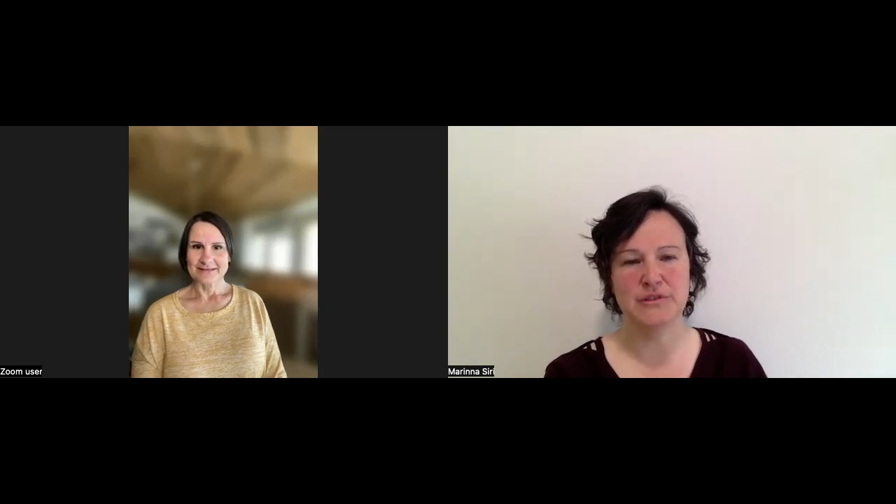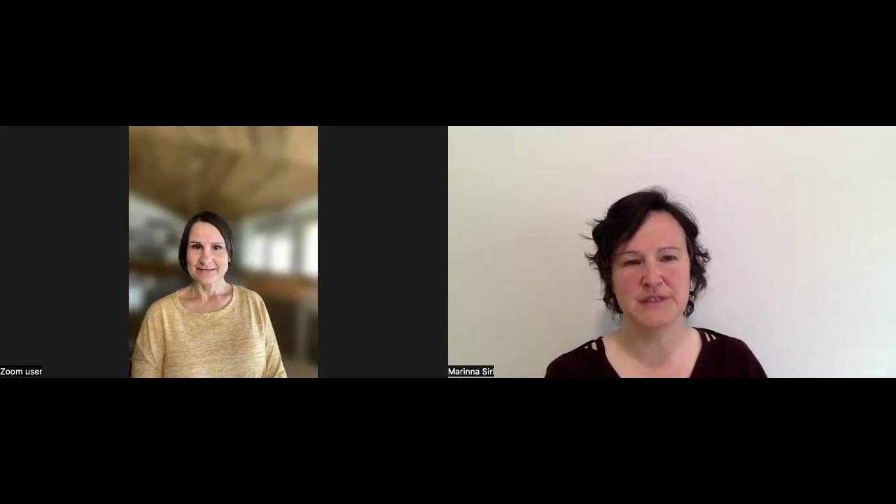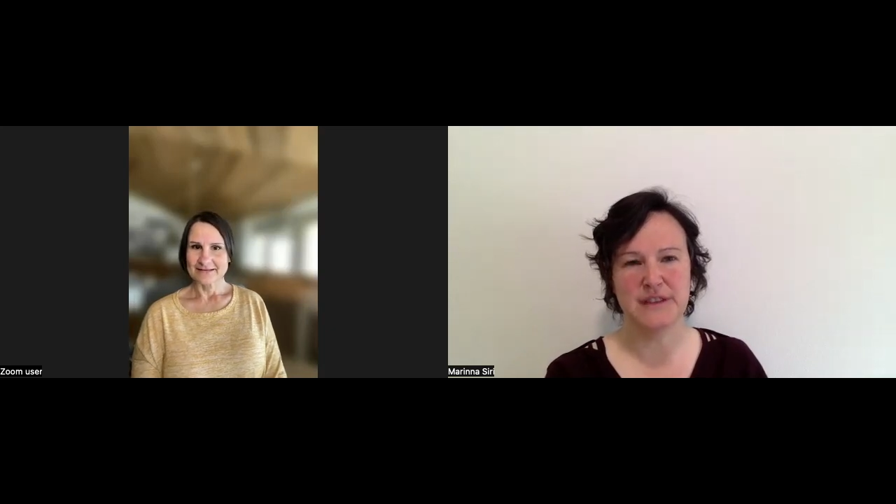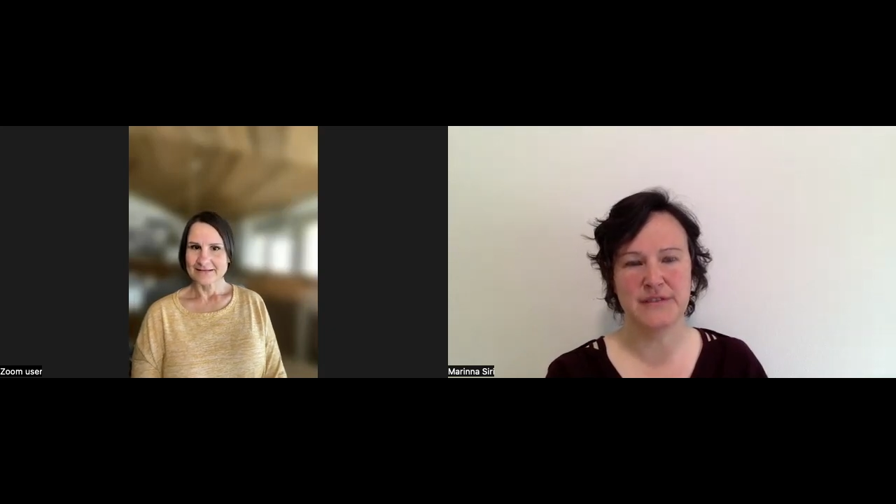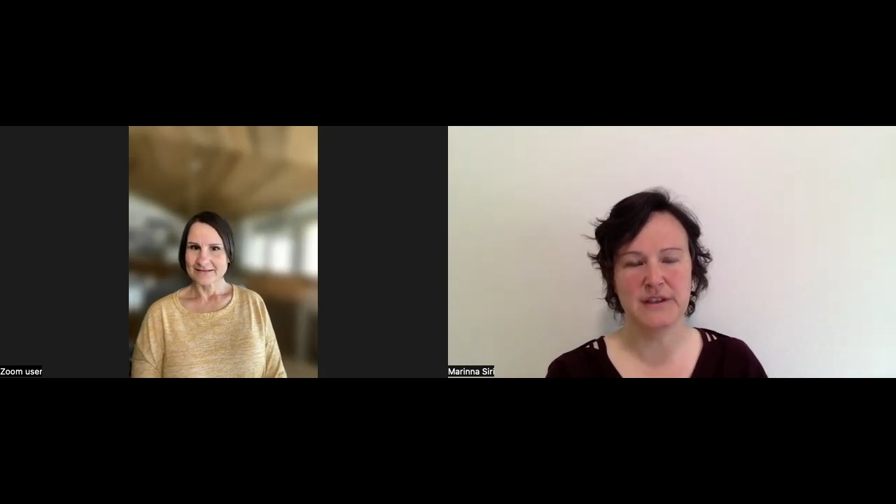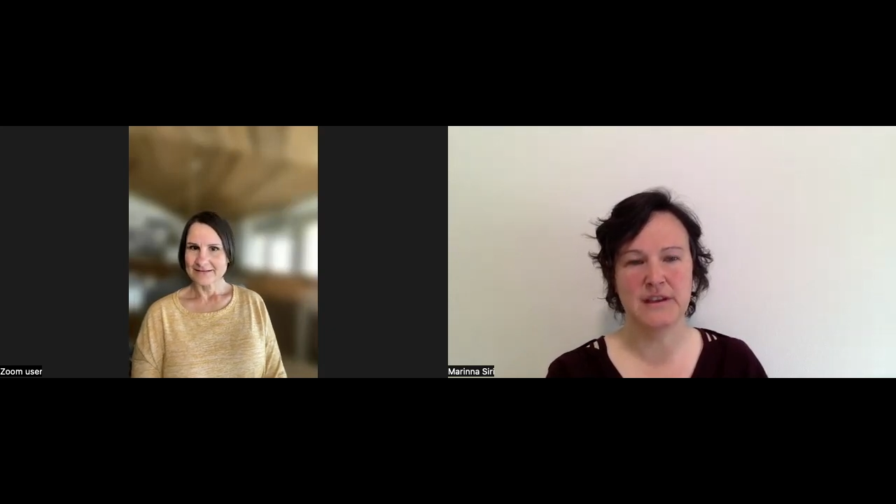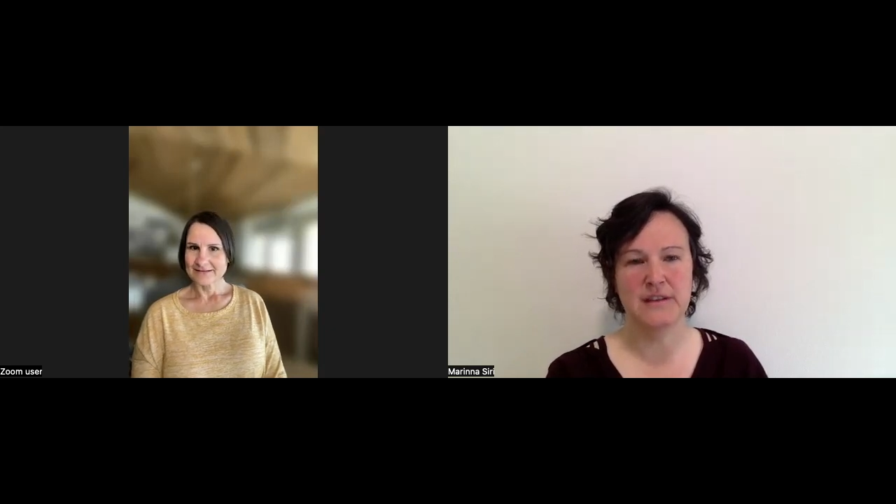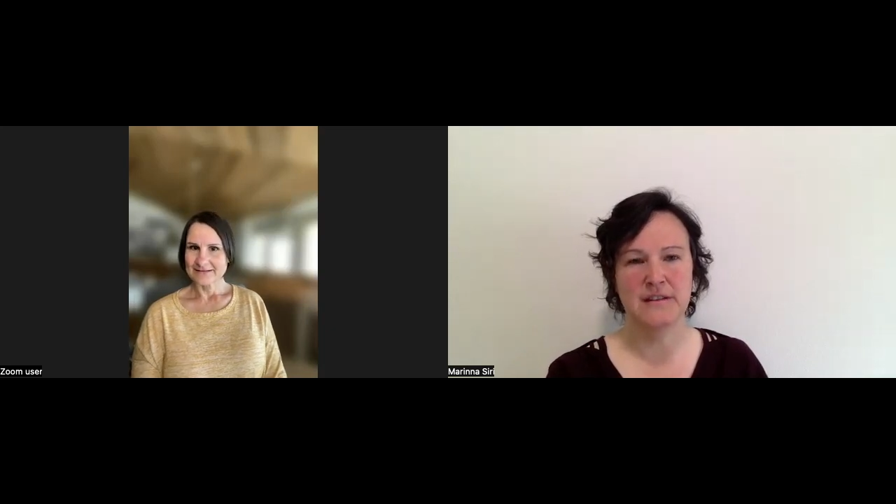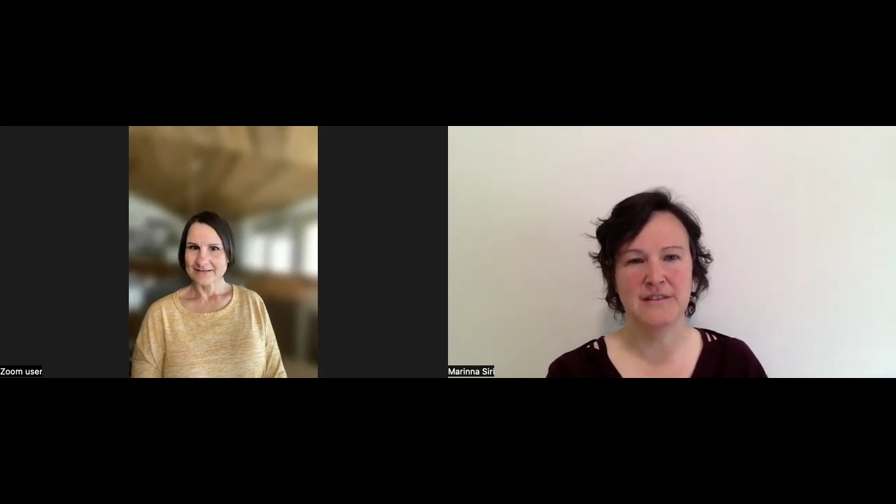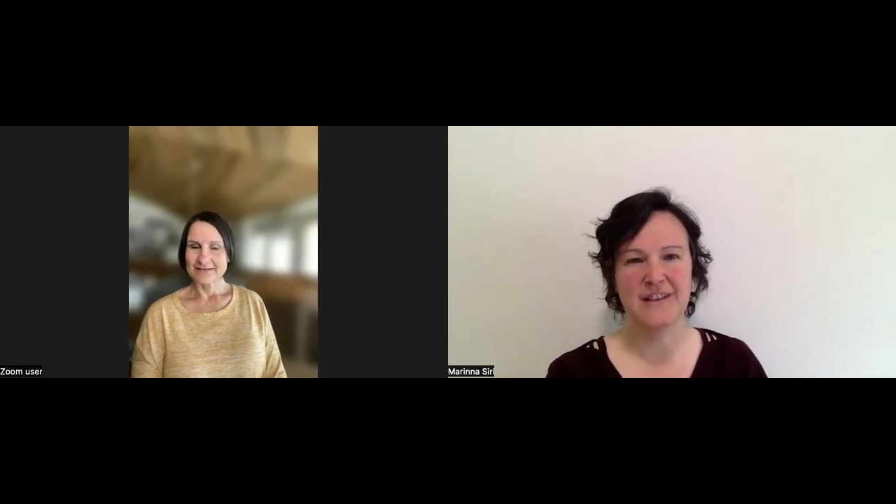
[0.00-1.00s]
safety,
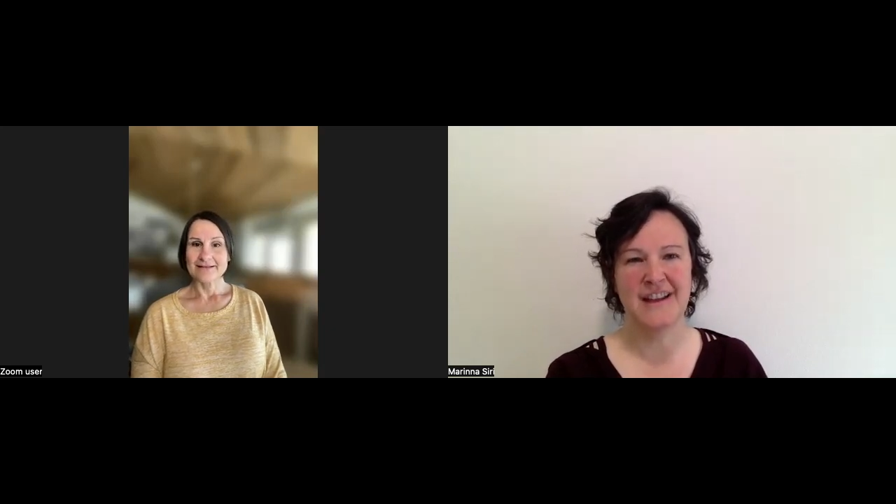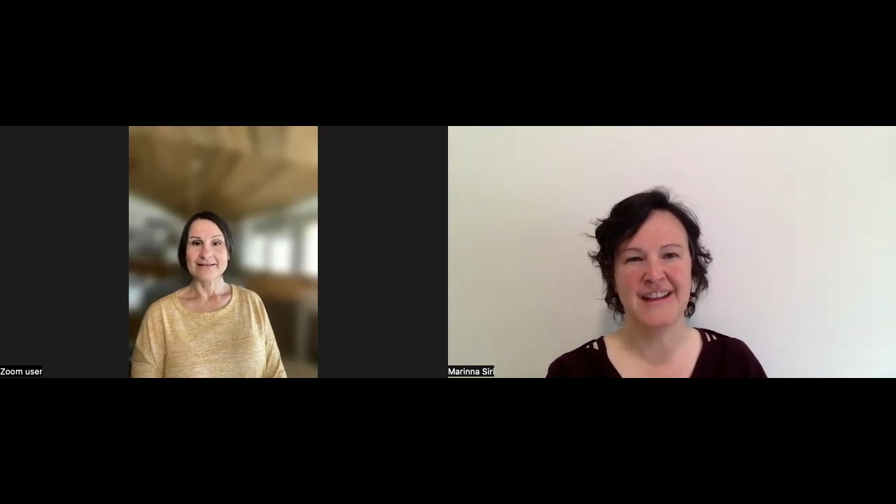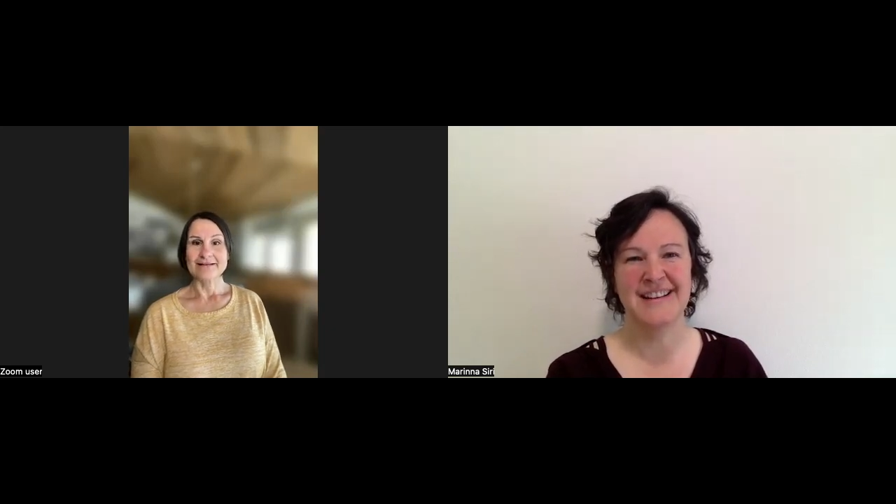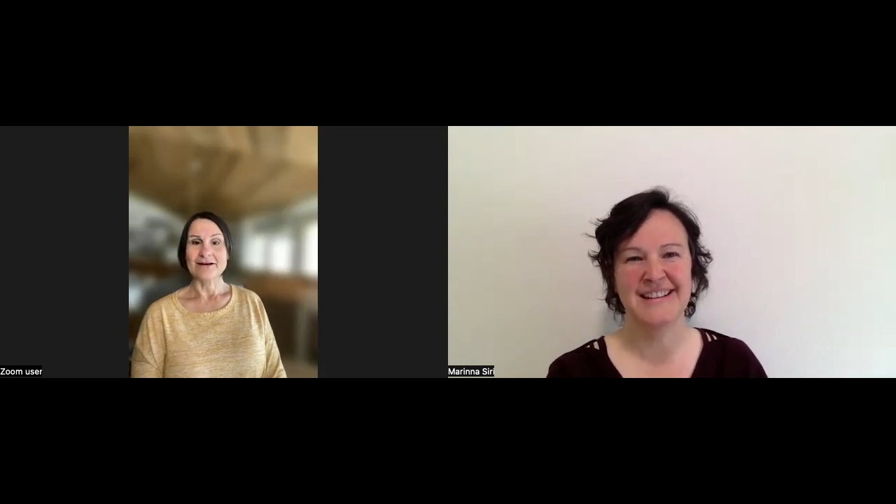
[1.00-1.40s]
right?